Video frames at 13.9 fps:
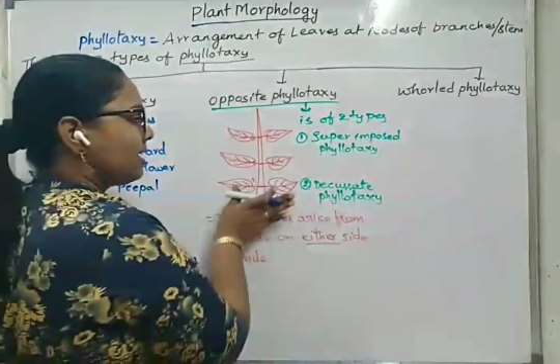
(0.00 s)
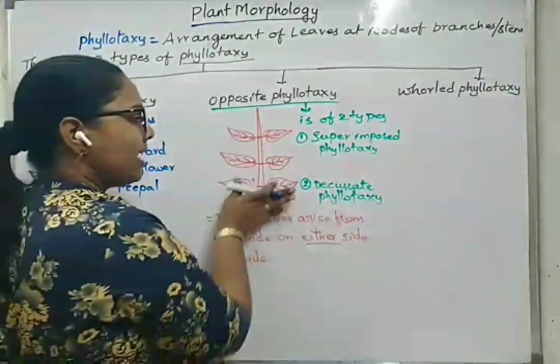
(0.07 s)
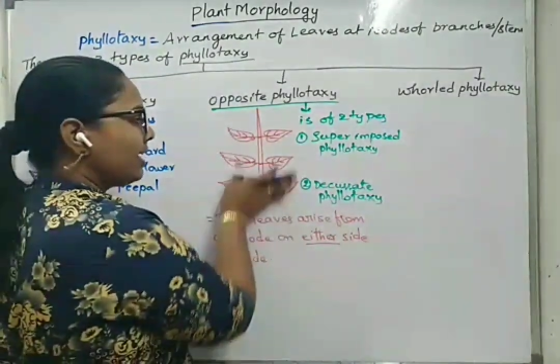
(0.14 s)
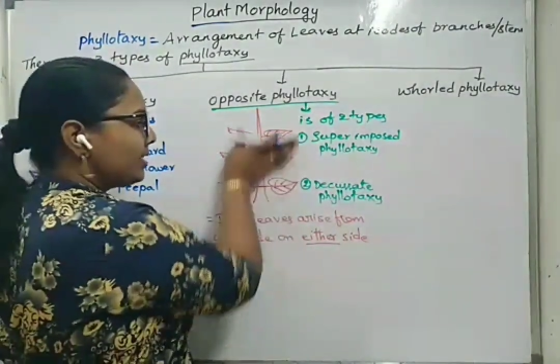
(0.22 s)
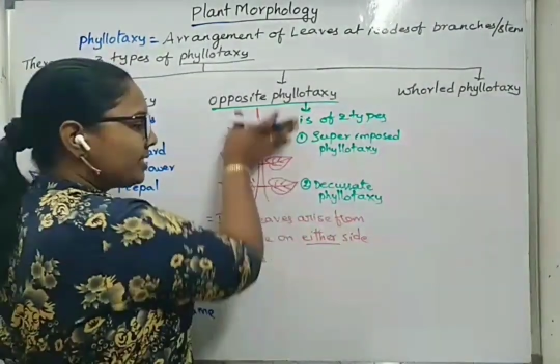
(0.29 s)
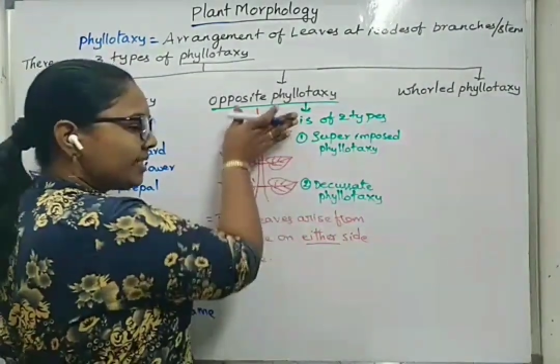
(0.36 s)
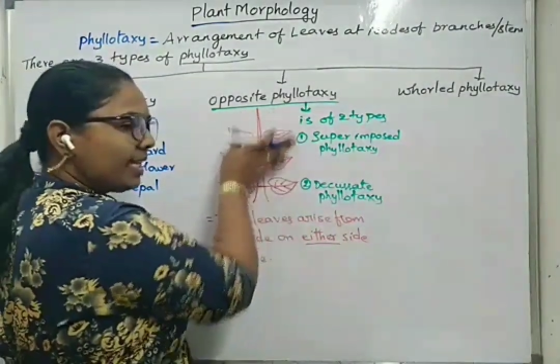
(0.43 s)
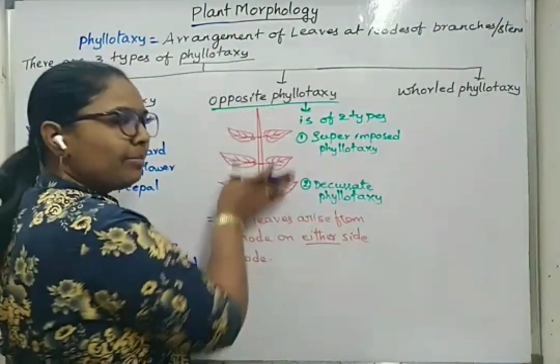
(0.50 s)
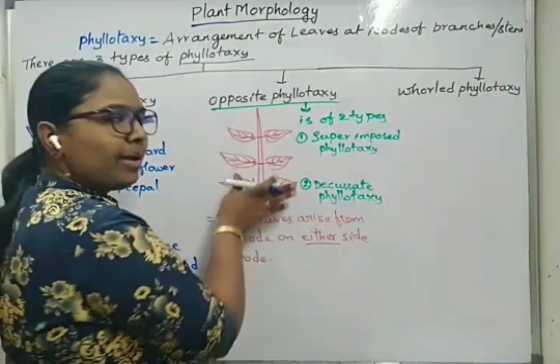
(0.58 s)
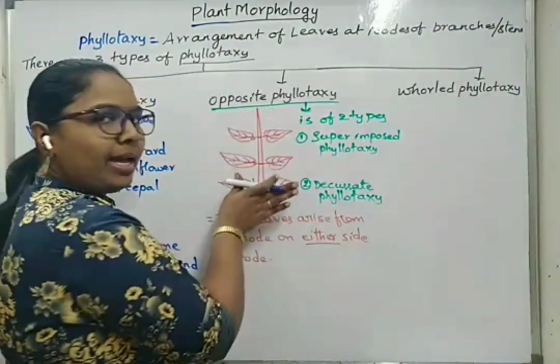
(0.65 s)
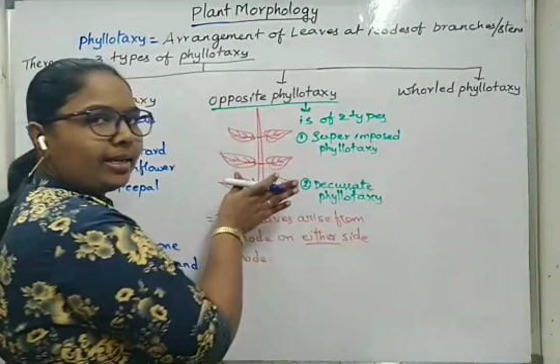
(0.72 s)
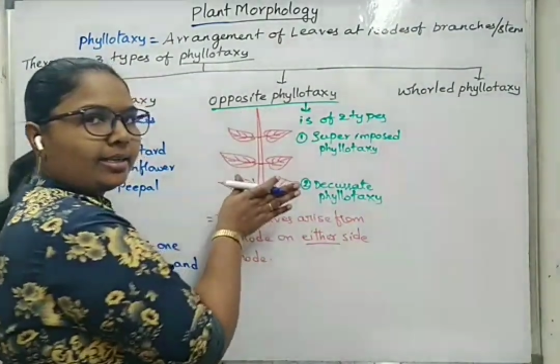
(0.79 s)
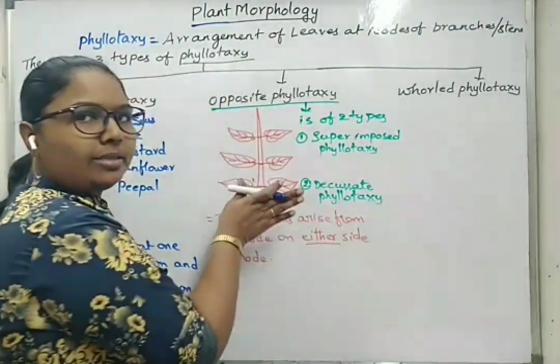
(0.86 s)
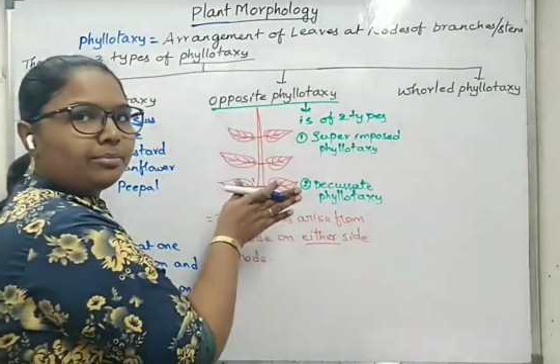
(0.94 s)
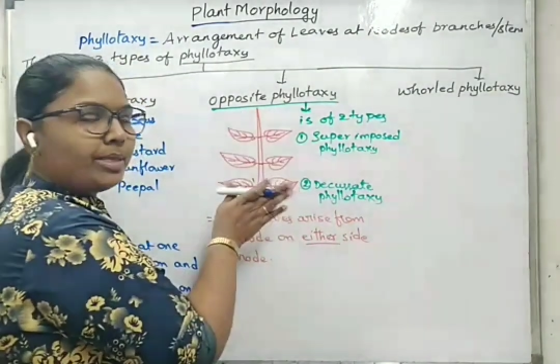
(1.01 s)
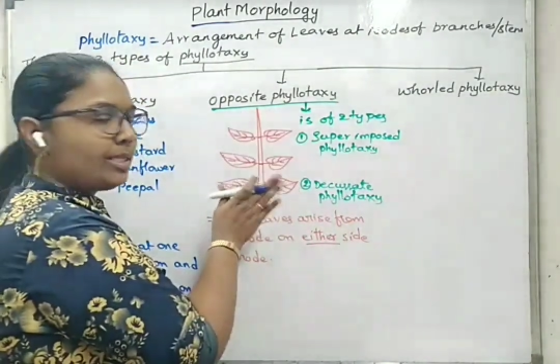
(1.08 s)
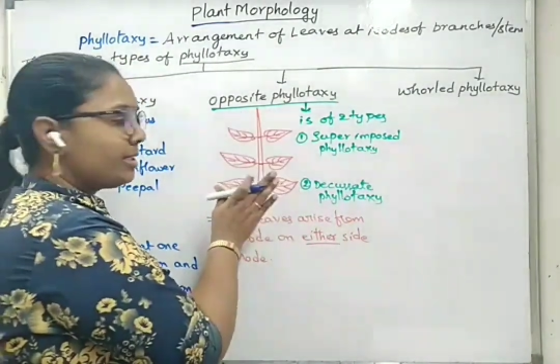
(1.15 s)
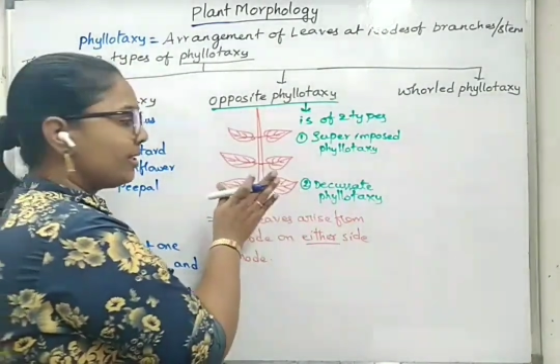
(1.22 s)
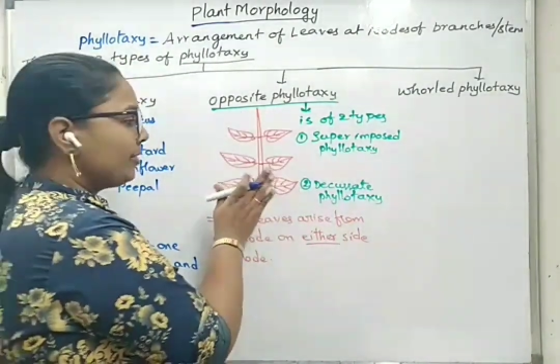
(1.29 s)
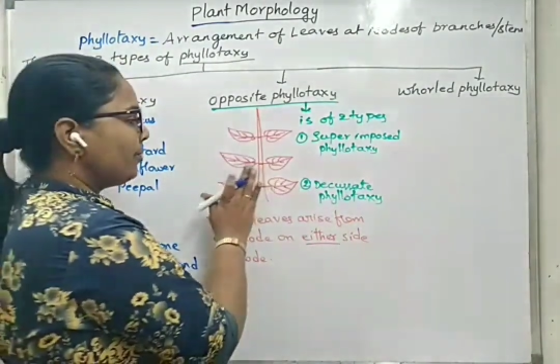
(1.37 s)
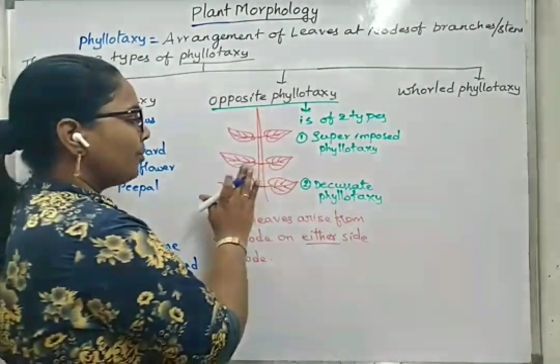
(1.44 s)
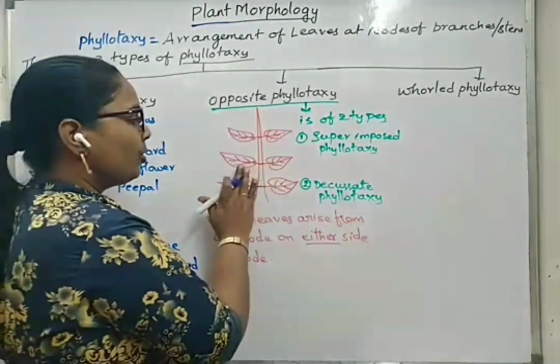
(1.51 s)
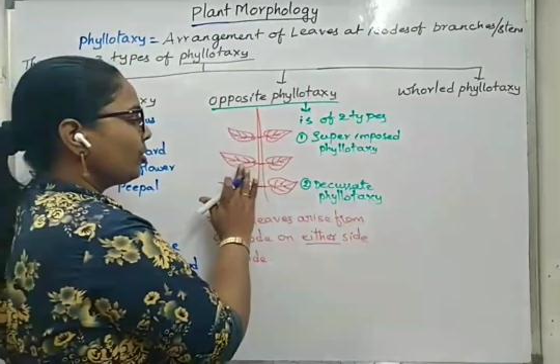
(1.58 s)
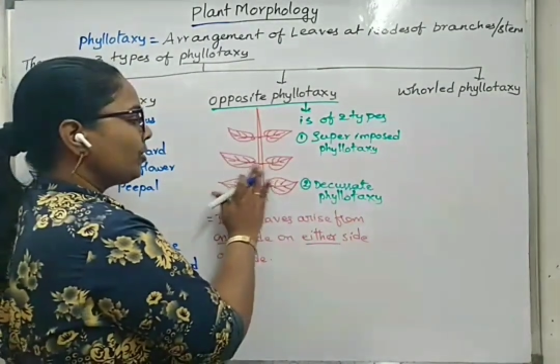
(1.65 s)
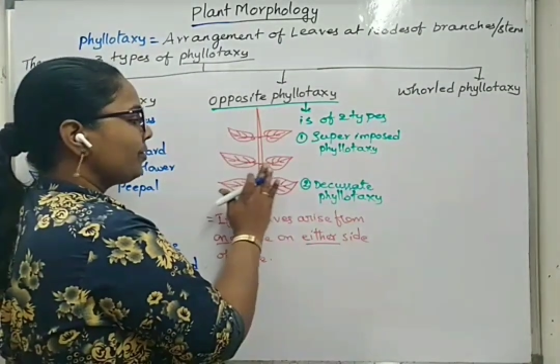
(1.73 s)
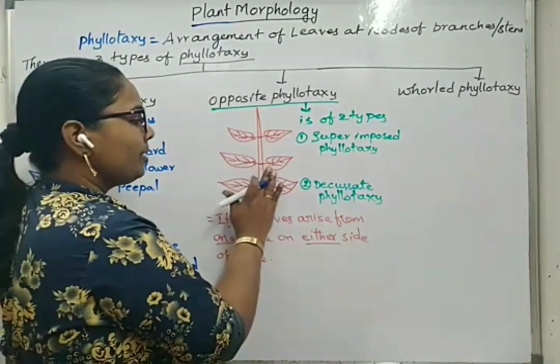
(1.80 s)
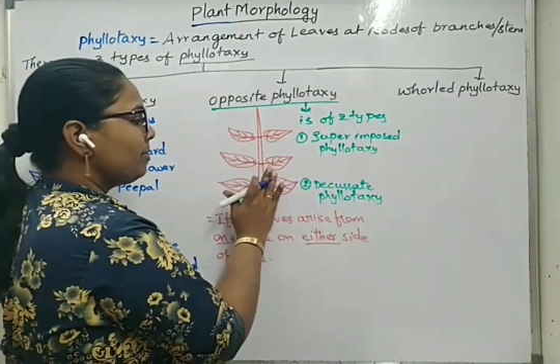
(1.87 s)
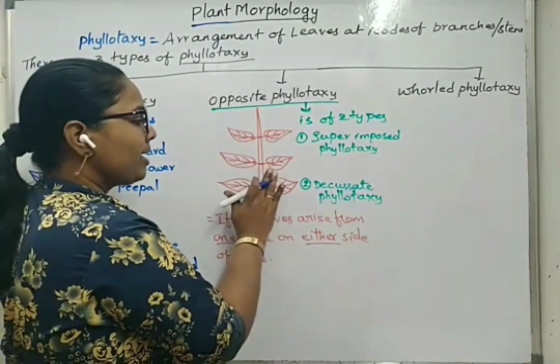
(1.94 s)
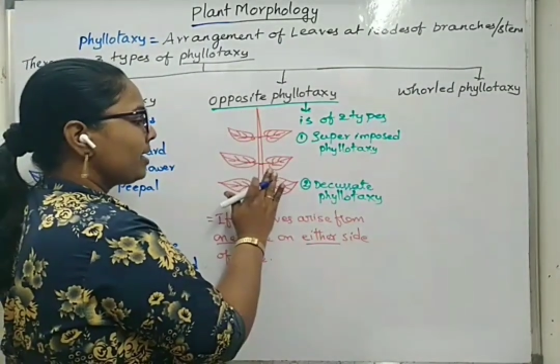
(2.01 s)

at same angle, means if both of them